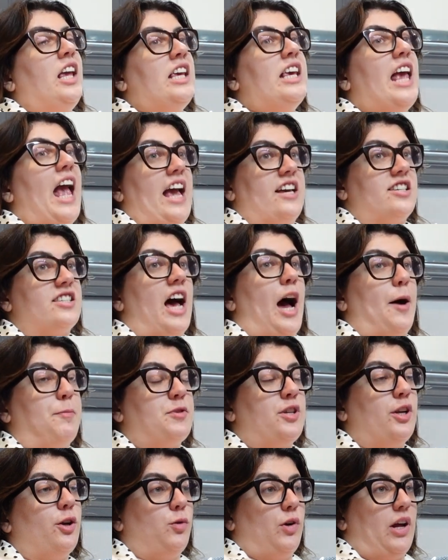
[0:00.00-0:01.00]
Yes,
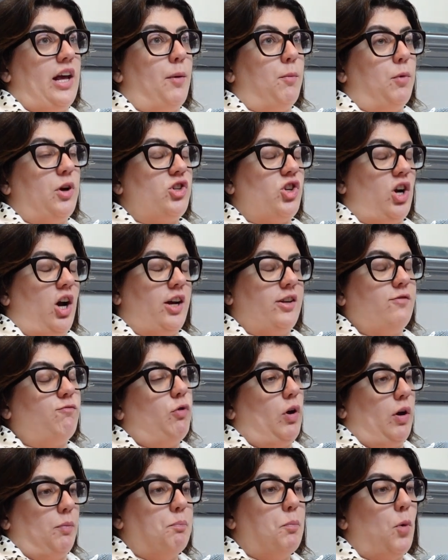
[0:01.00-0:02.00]
absolutely. And
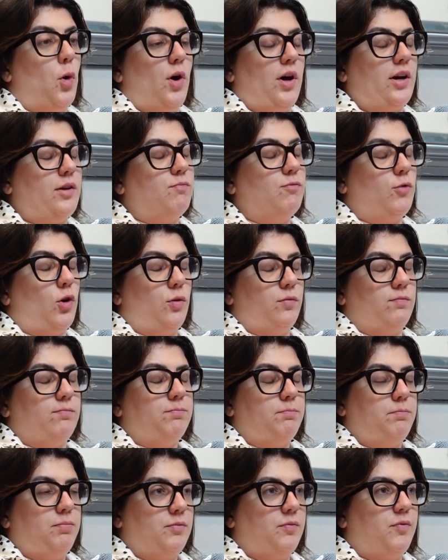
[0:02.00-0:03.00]
I'm
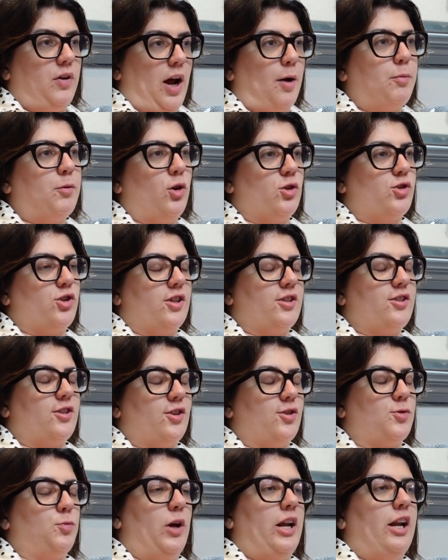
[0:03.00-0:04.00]
flap culture
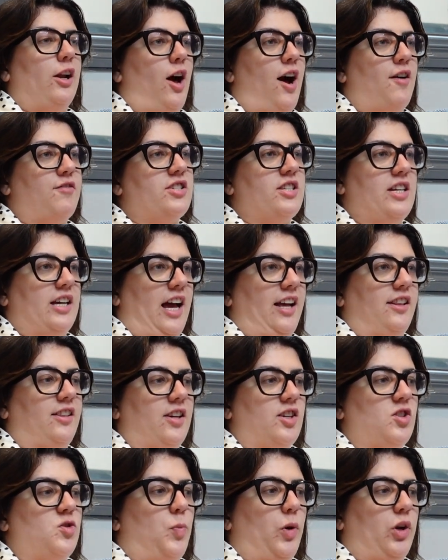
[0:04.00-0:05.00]
listeners will obviously get
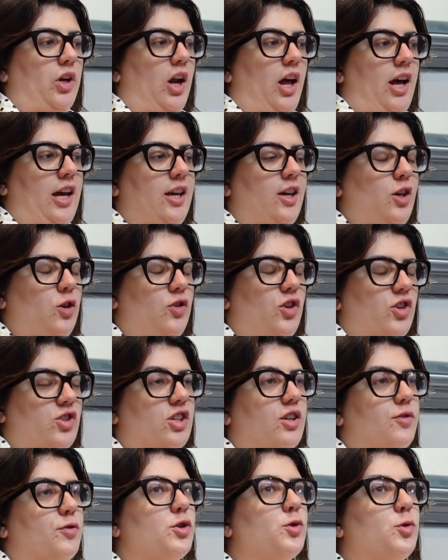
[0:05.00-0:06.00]
this, but like there's a
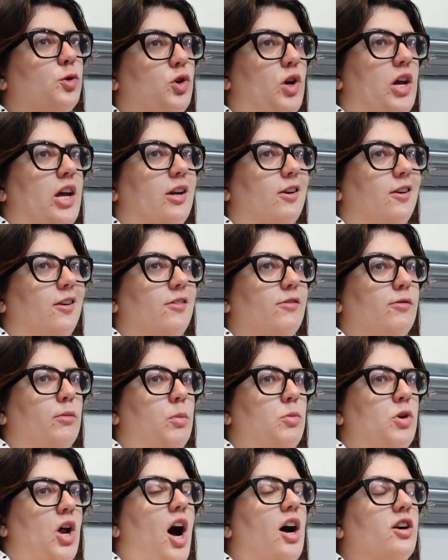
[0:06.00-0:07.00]
difference between
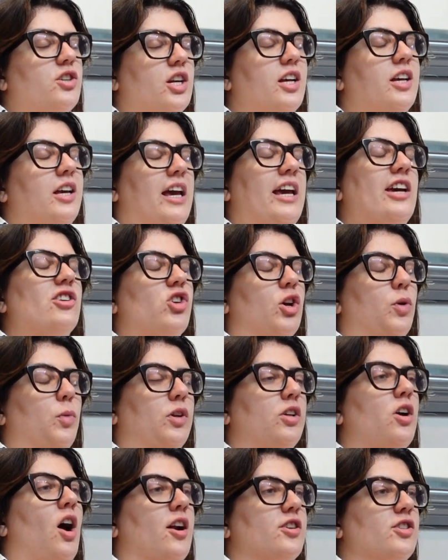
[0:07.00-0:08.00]
not engaging
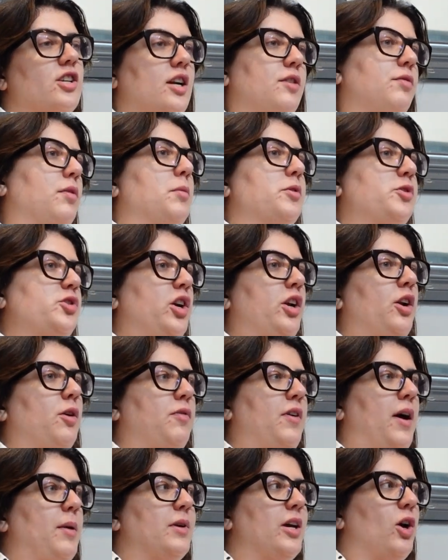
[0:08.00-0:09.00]
with content from a particular
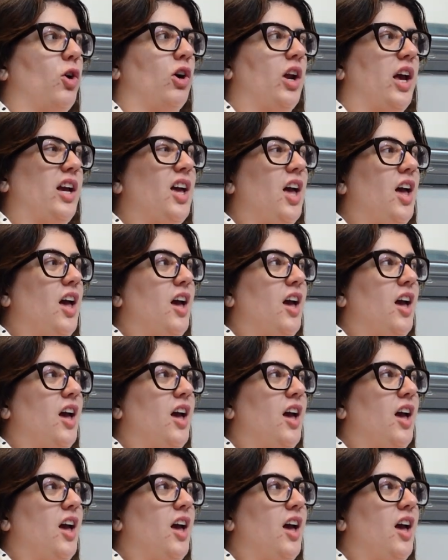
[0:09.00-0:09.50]
family or like,